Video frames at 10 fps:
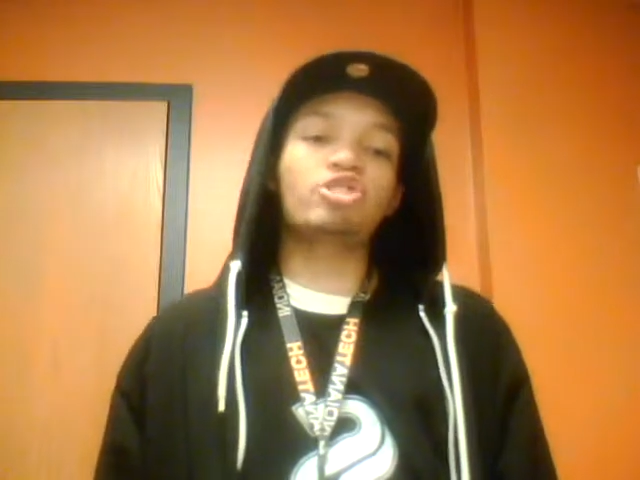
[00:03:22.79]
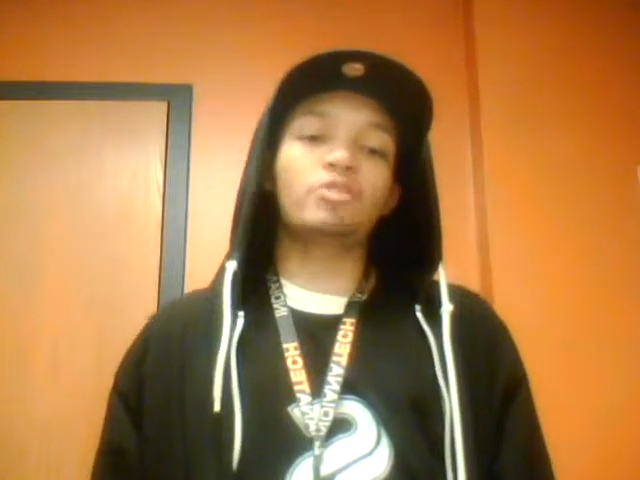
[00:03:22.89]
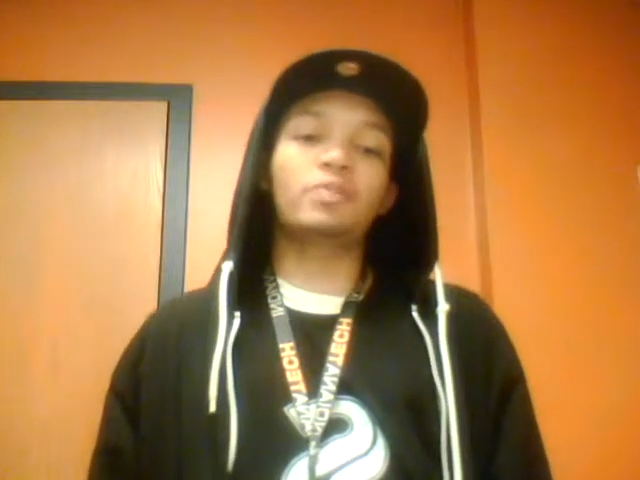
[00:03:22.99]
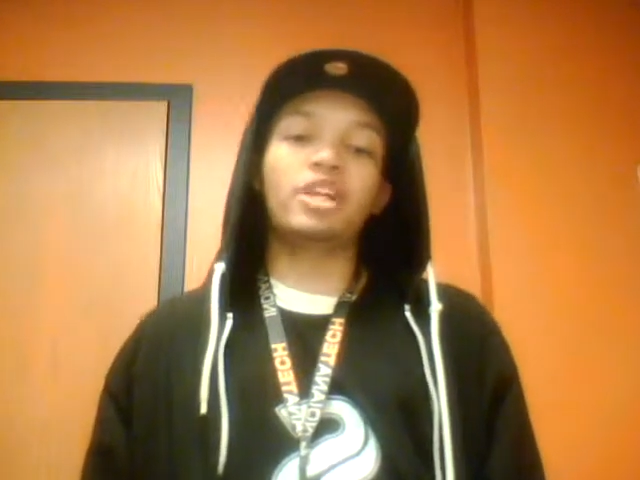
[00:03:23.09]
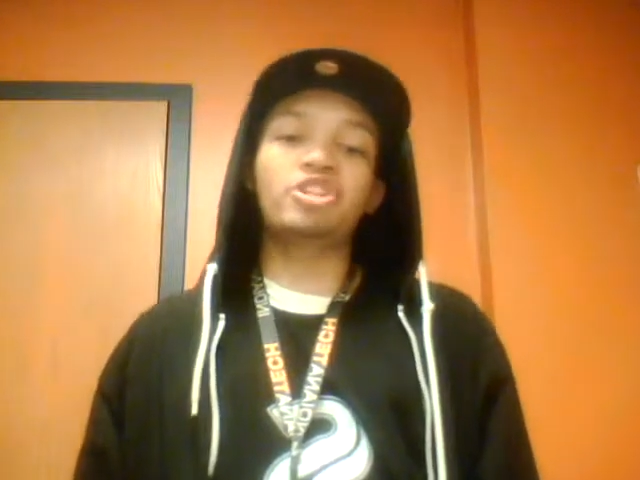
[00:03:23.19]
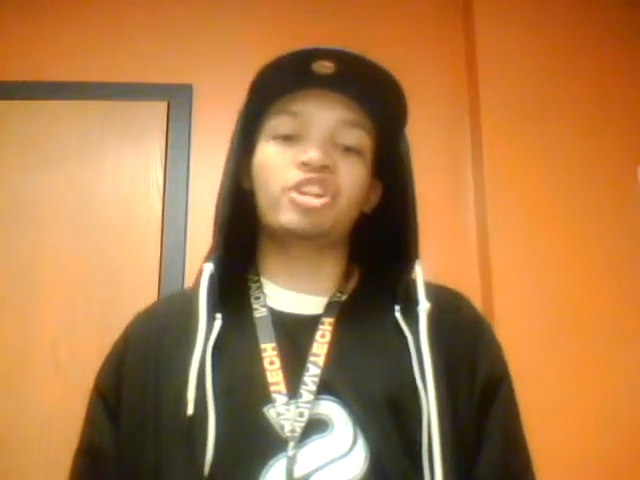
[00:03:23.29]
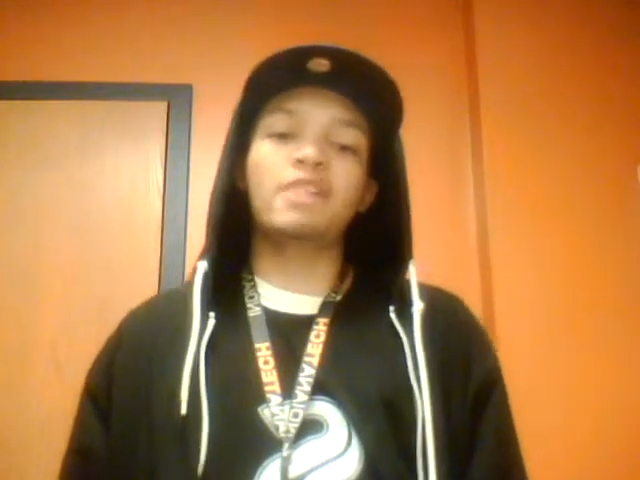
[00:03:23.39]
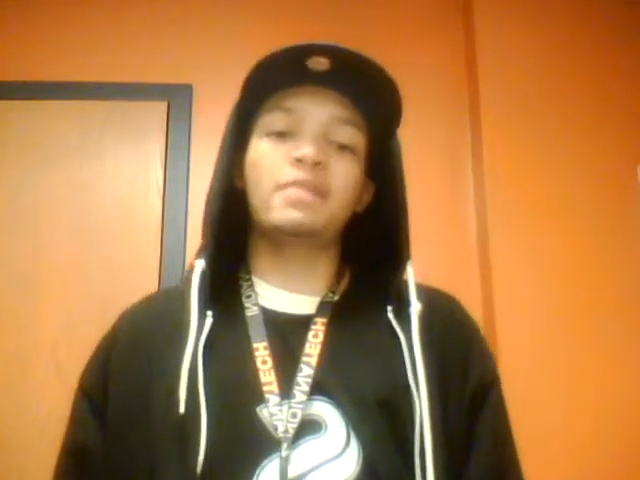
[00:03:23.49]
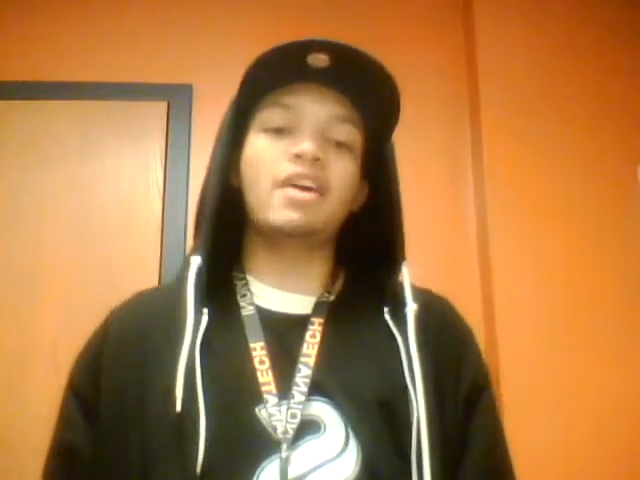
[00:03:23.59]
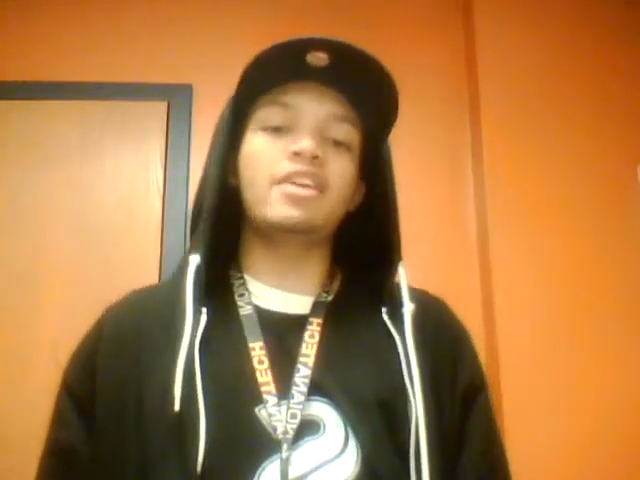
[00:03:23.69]
Triple H
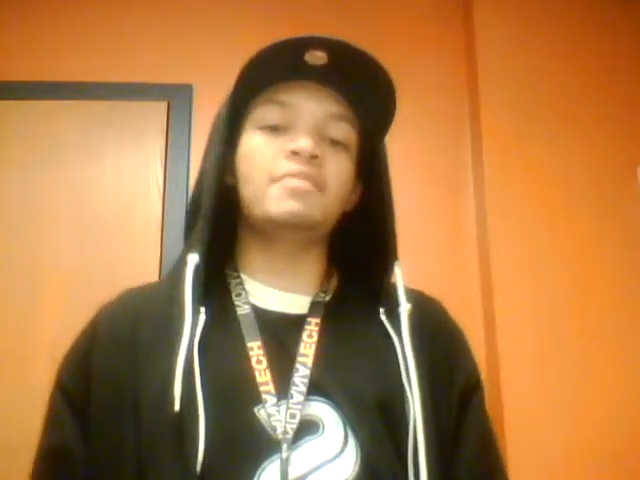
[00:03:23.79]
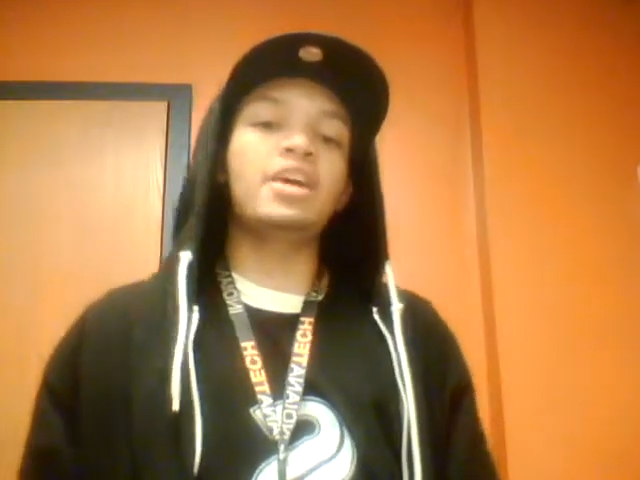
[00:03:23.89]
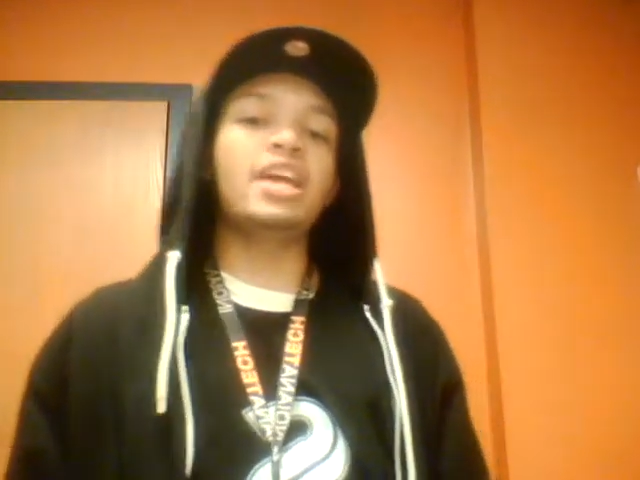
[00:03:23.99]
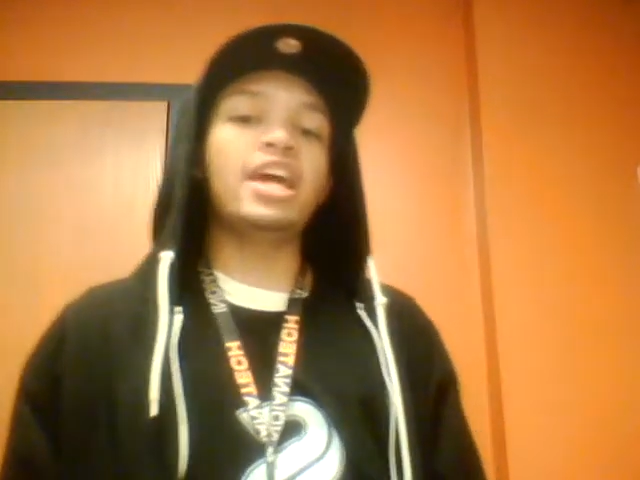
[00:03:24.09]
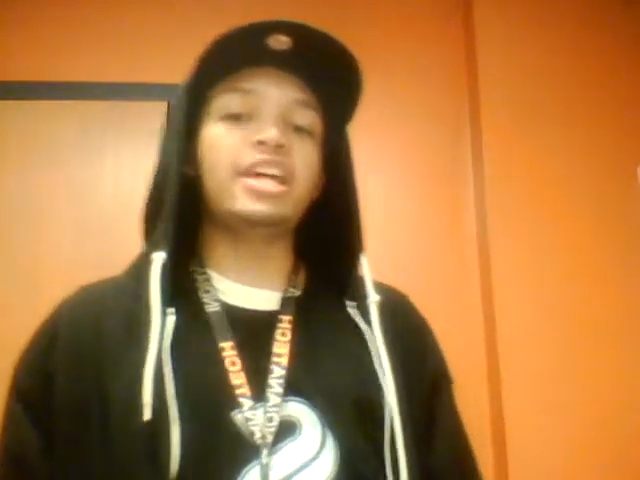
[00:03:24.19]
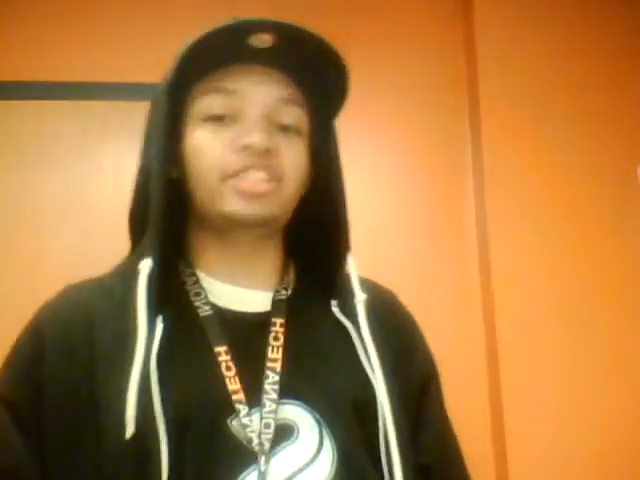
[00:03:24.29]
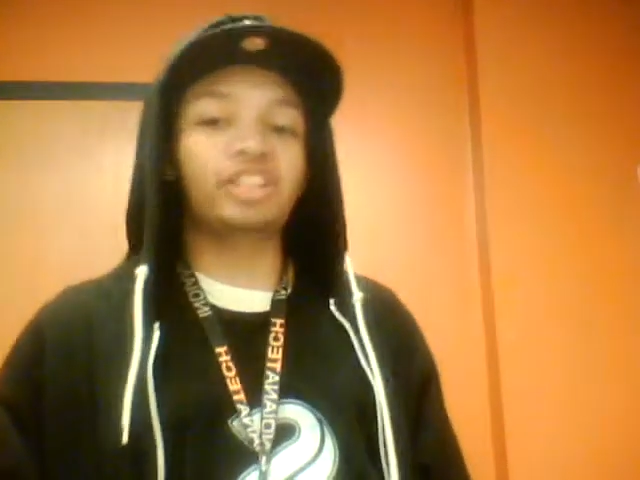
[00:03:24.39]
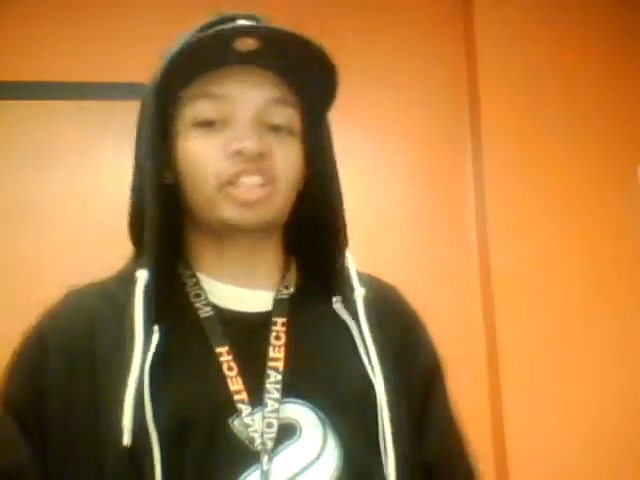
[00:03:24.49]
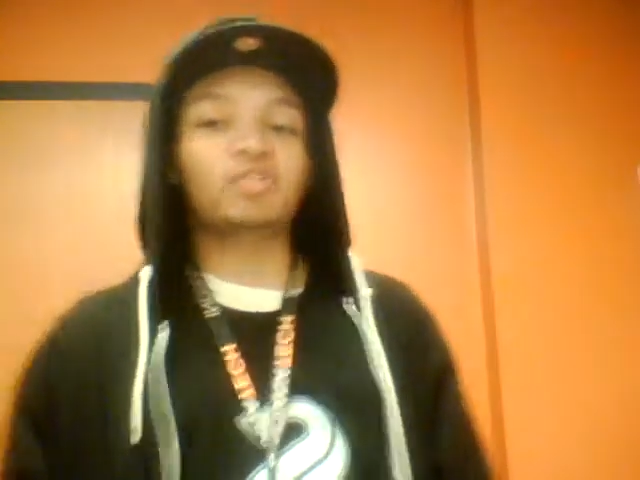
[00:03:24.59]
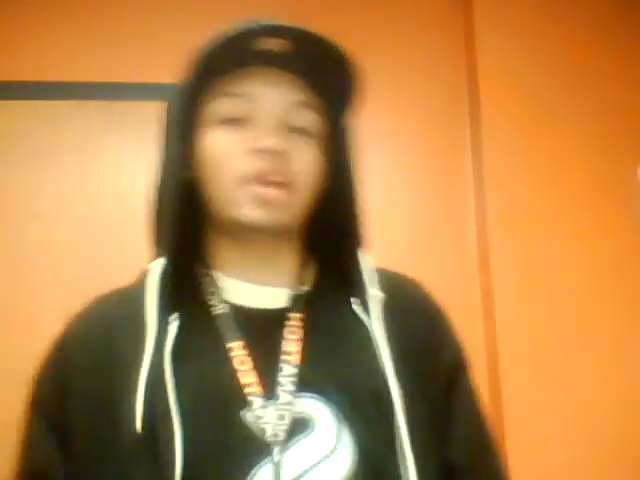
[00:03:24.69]
came out and made a
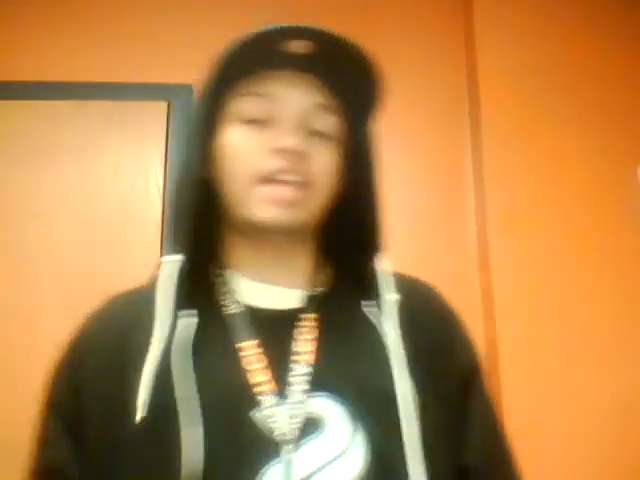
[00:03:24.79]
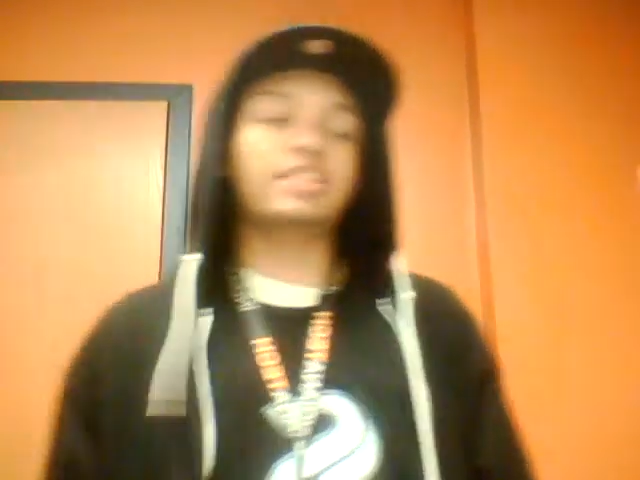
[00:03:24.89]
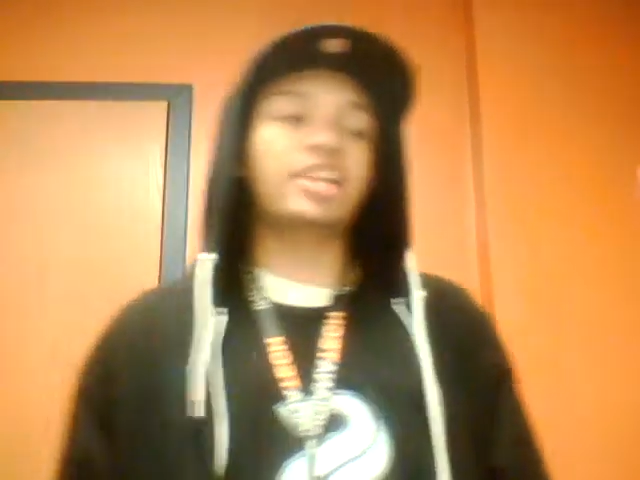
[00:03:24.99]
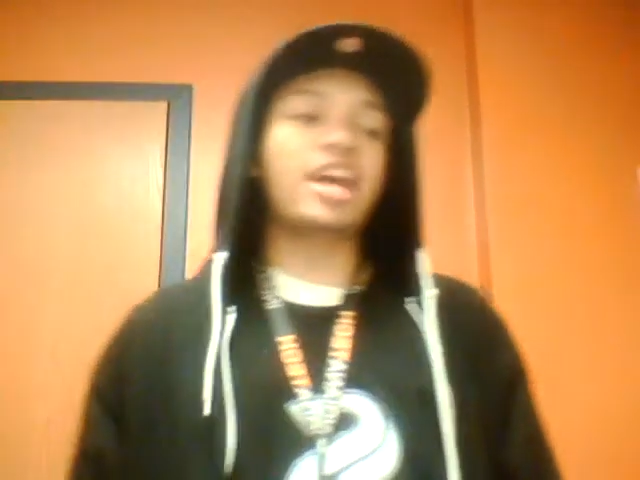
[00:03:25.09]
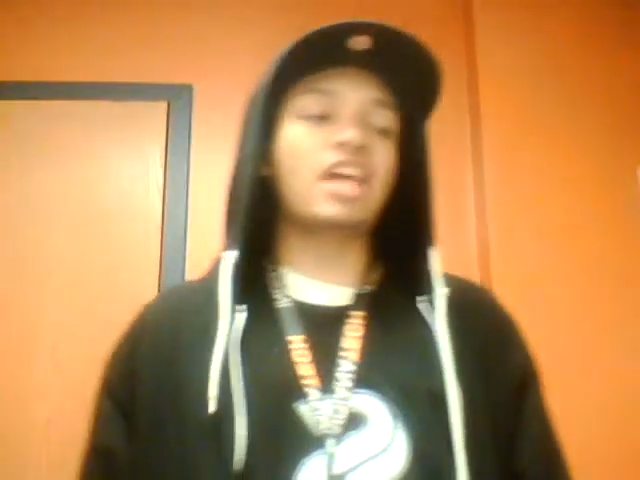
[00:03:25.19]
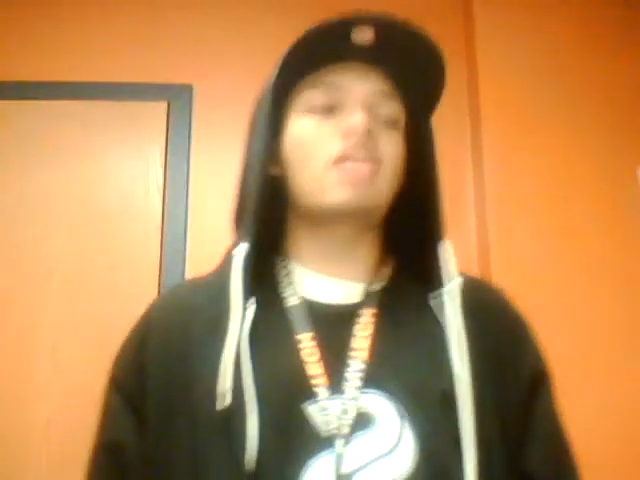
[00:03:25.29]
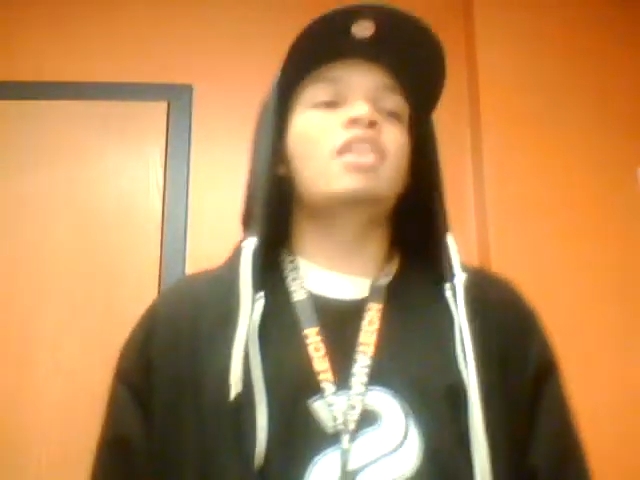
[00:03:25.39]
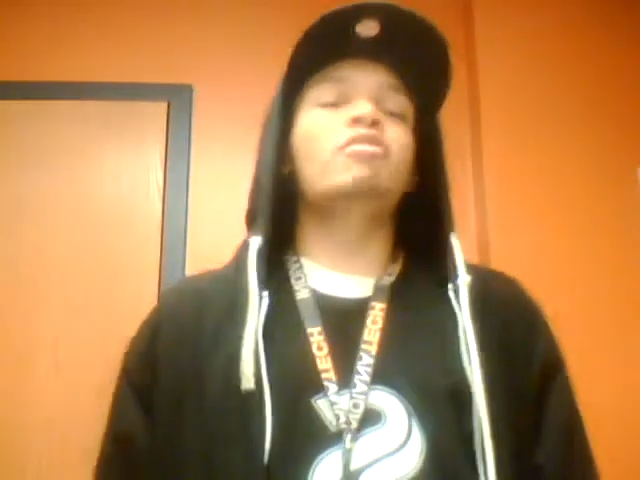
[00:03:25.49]
six-man tag,